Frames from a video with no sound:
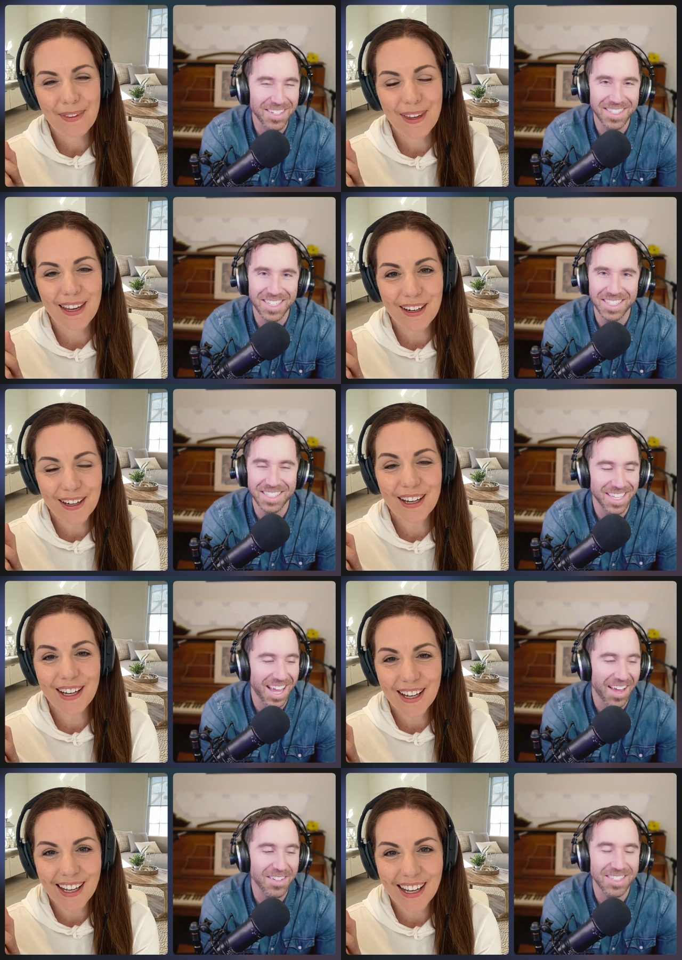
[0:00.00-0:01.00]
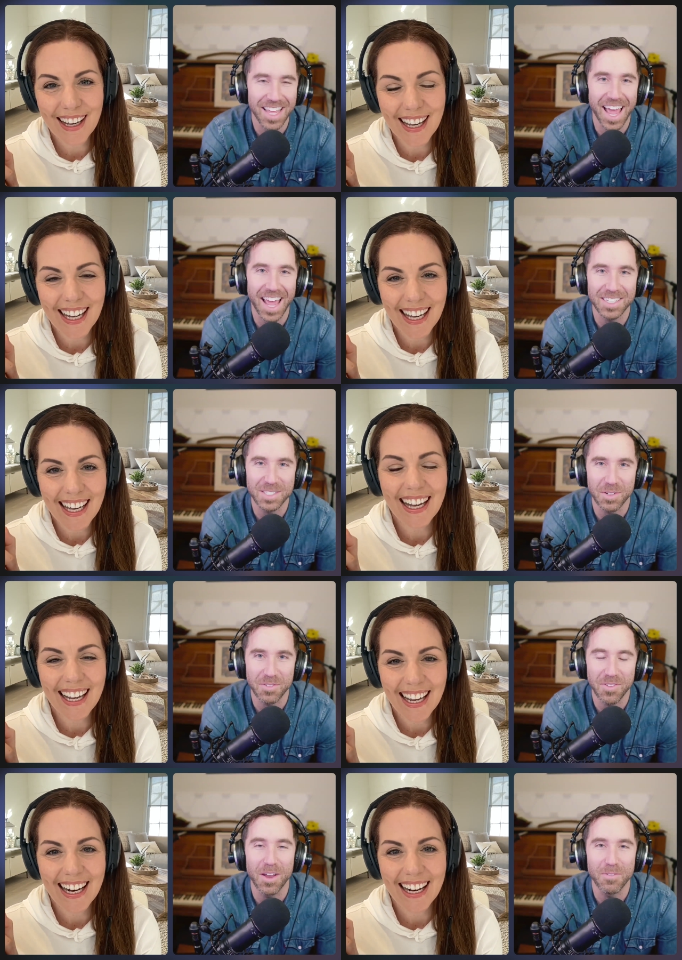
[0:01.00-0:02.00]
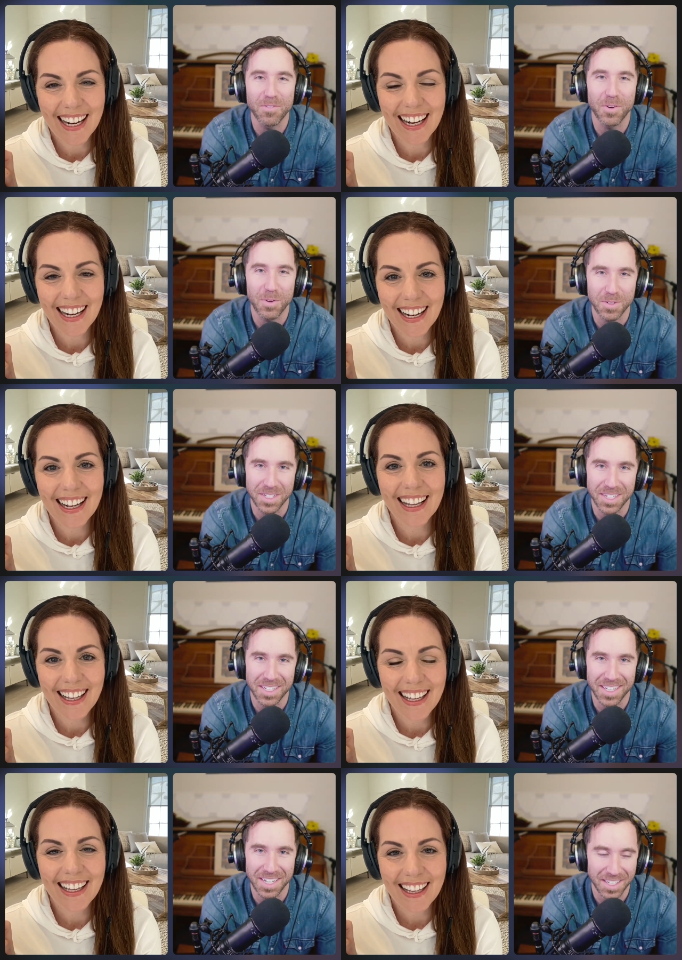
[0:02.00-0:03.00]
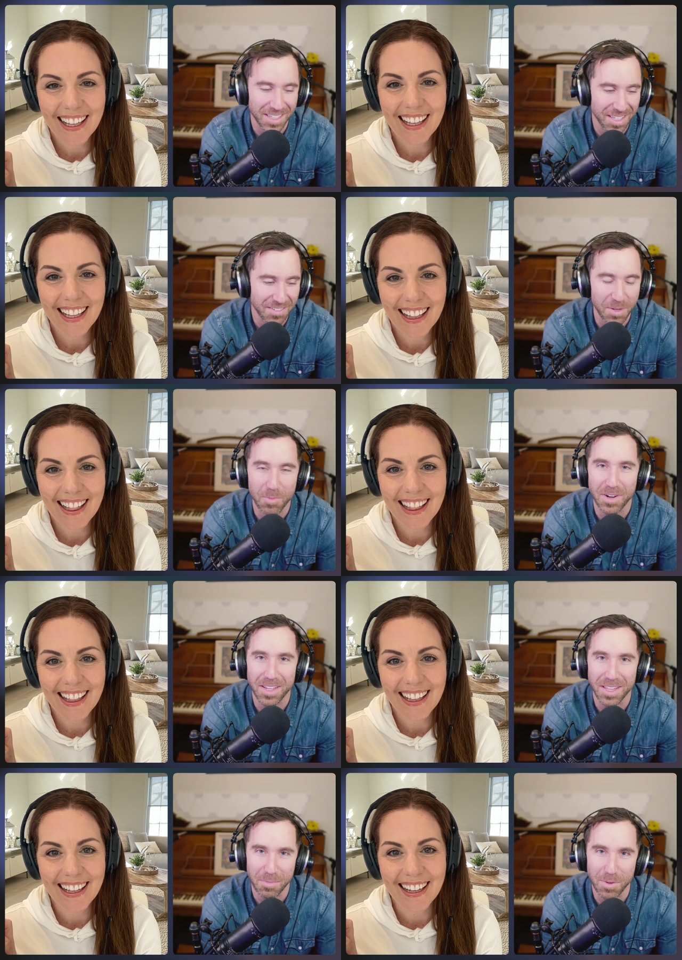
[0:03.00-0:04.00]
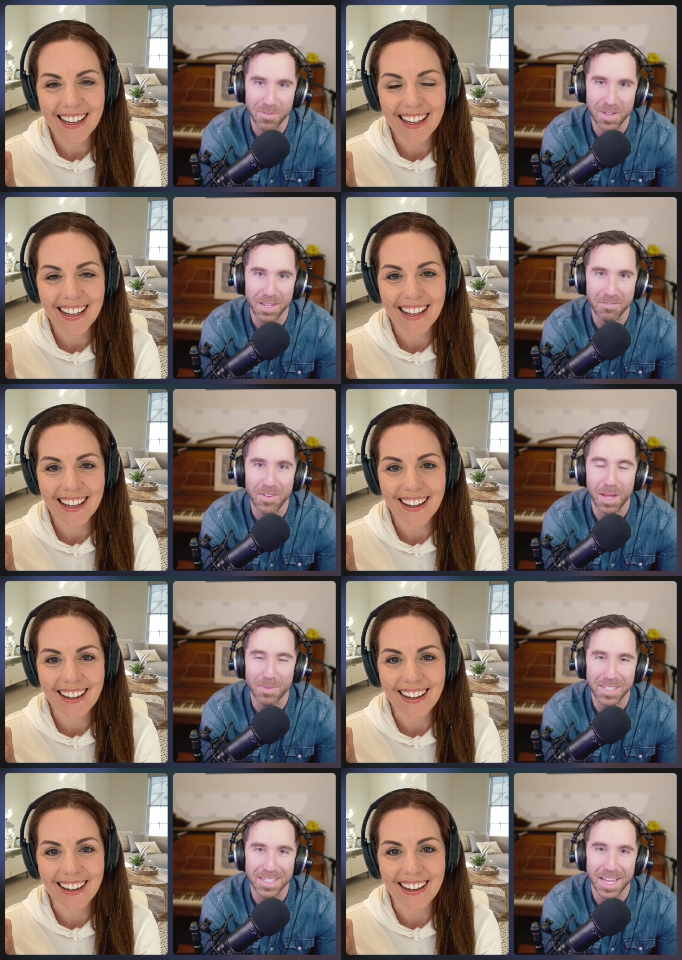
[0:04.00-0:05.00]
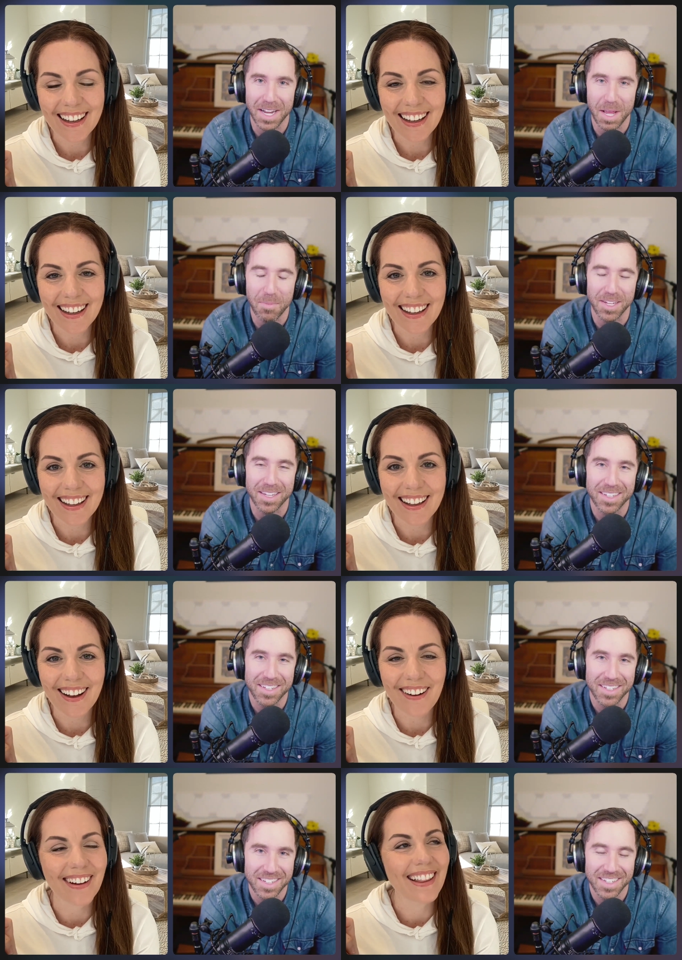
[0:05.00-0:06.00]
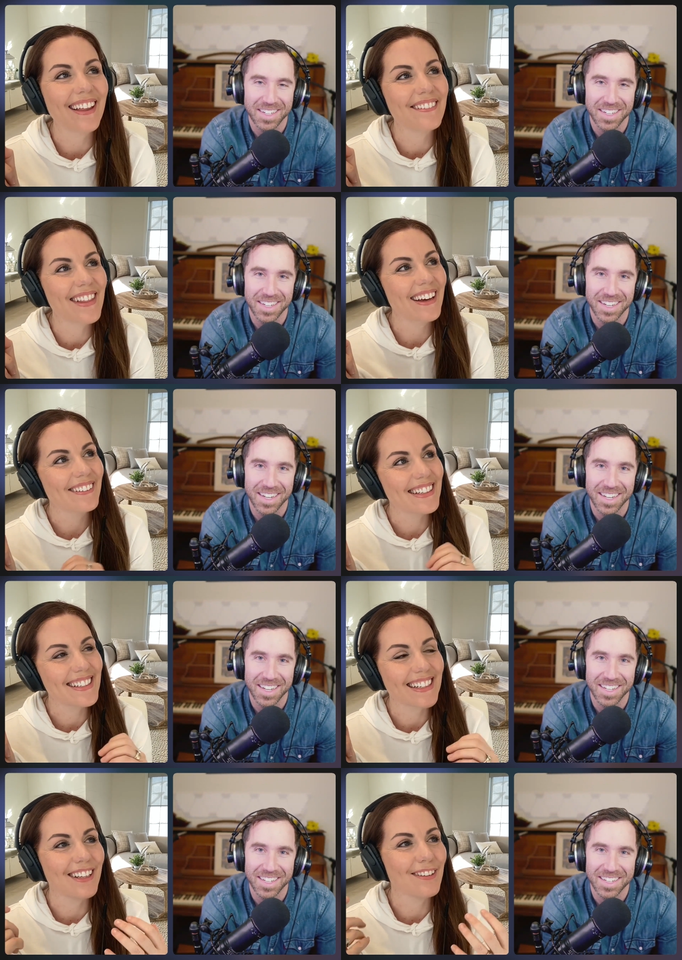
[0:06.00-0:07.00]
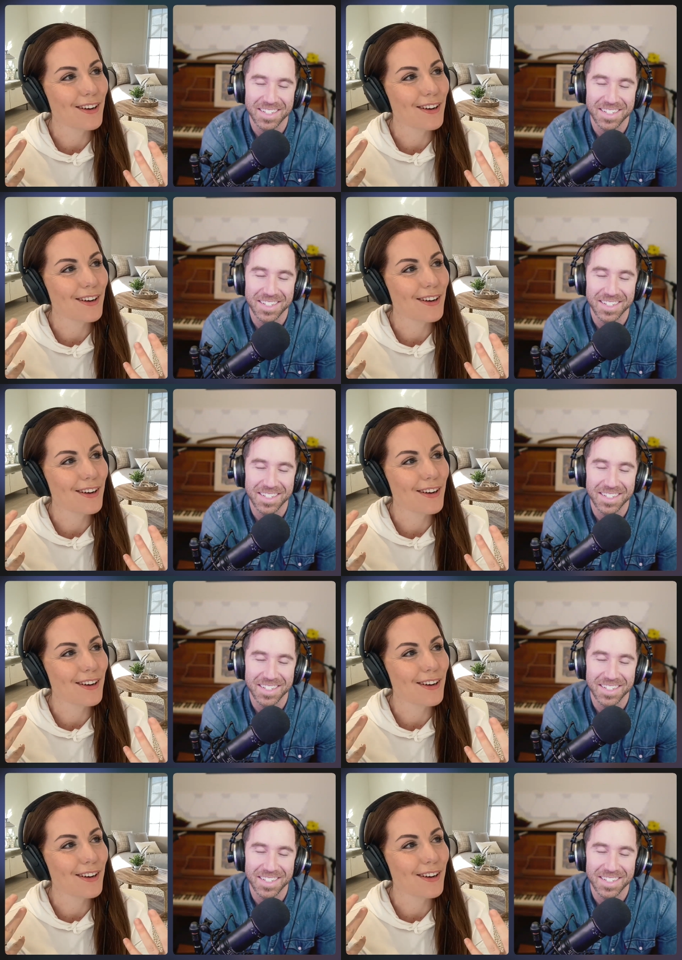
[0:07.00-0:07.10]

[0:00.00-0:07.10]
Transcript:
Speaker 1: does this how does that sort of unfold in a in a living breathing moving family dynamic
Speaker 2: Oh, I love that question. And you